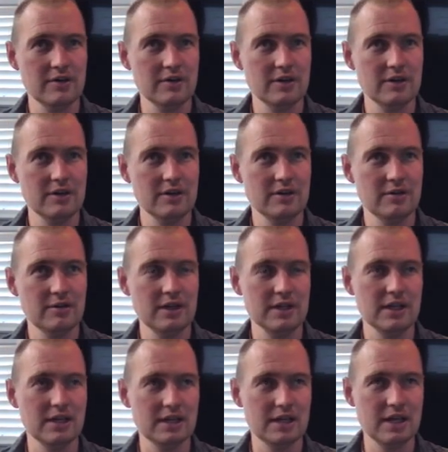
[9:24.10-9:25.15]
on that one. I'm
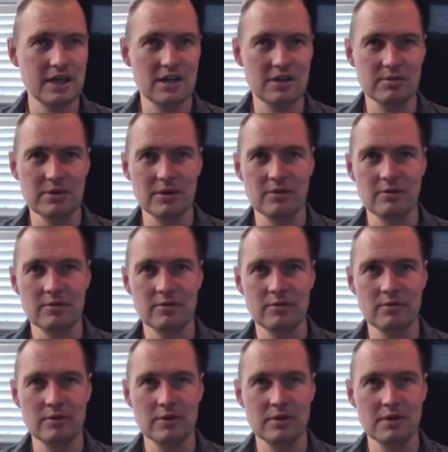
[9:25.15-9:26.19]
not taking a guess, but
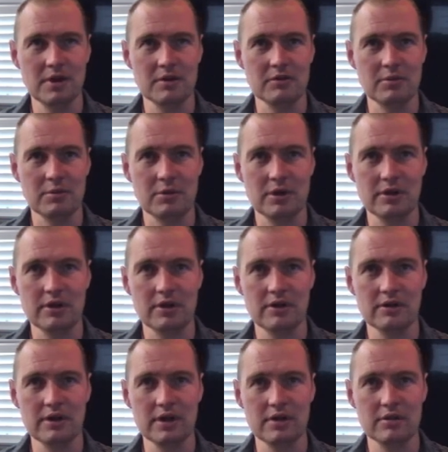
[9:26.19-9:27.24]
sets were pretty
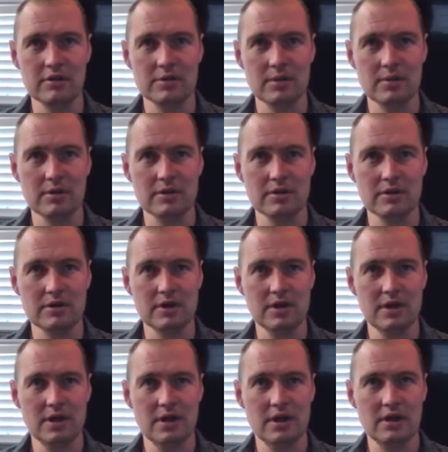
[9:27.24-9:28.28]
clear on that, so we should be able to do it.
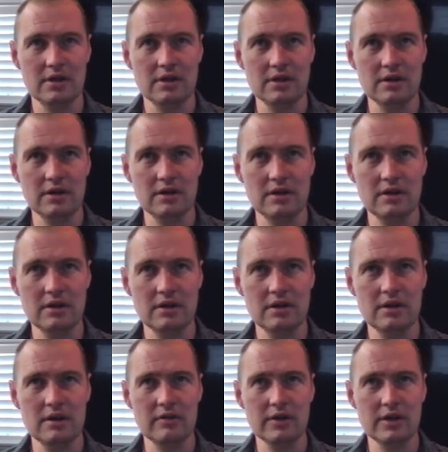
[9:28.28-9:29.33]

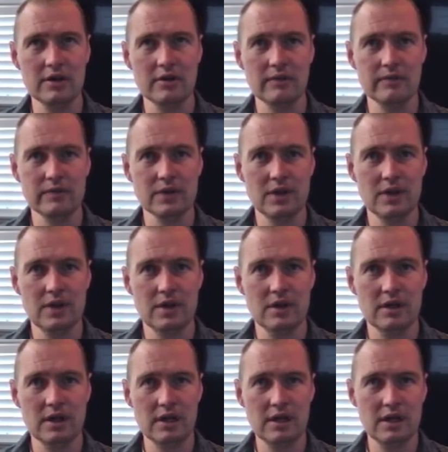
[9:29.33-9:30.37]
Clear. Here we go.
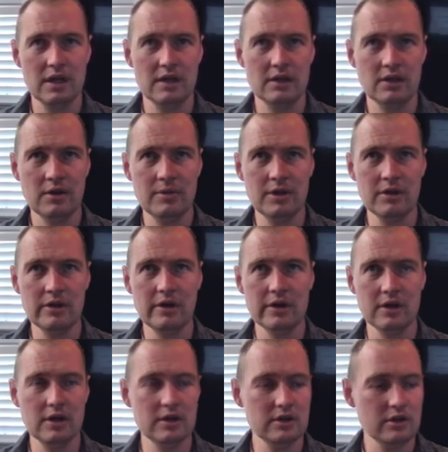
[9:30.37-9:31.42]
Okay, a little bit
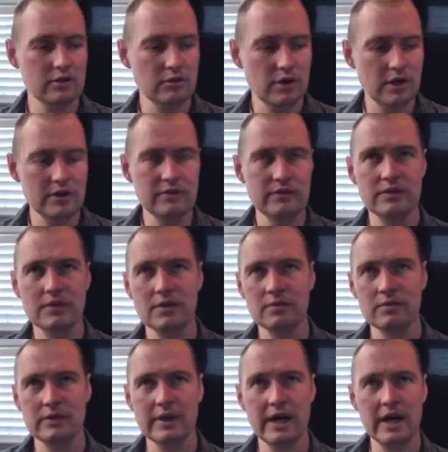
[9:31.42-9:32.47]
longer on this one.
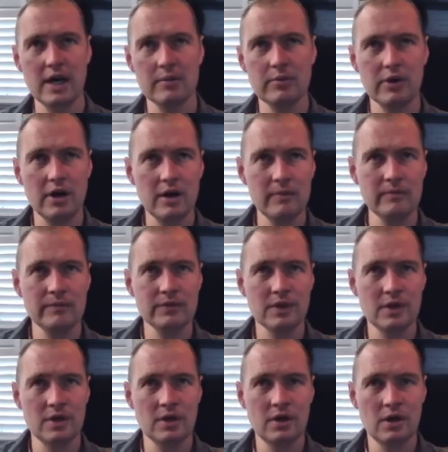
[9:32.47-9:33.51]
Not a problem.
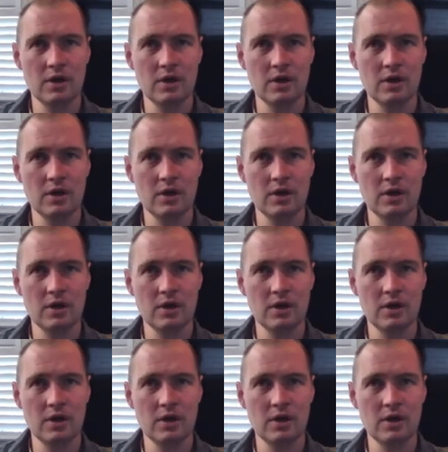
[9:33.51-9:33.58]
